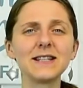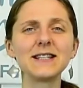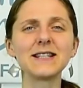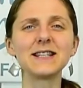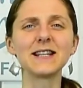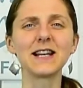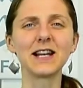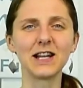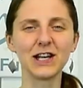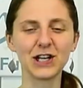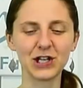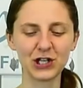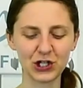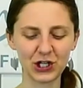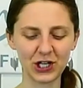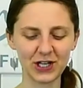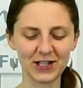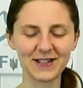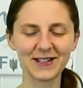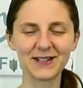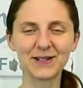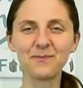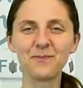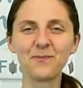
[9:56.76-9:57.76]
is
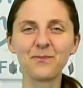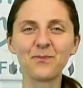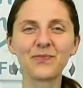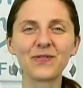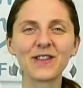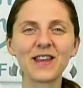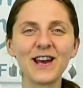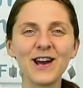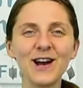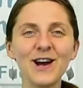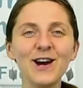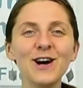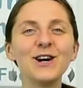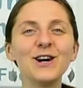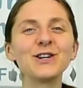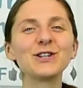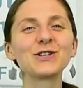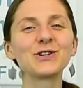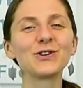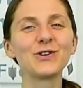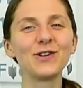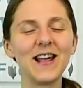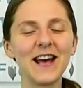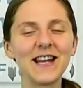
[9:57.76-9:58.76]
delicious.
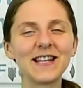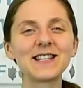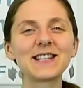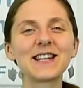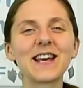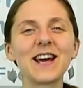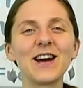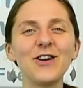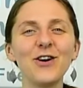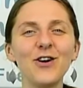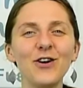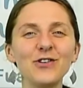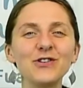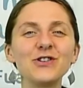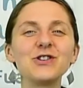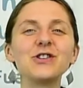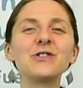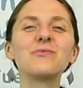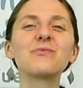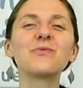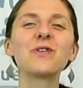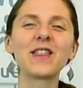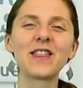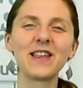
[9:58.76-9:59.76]
So let's get on
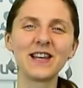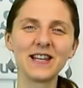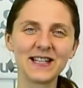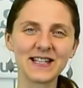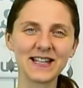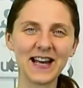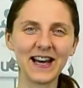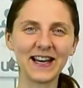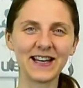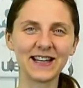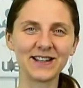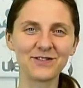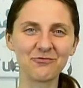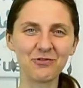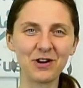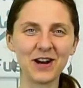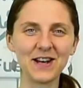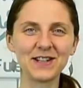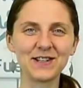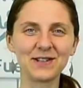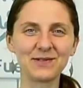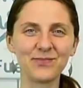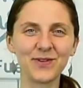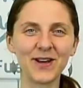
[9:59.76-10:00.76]
with the second
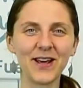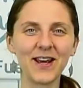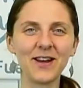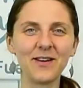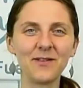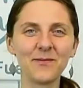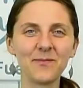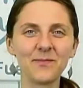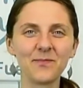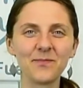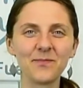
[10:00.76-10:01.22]
recipe.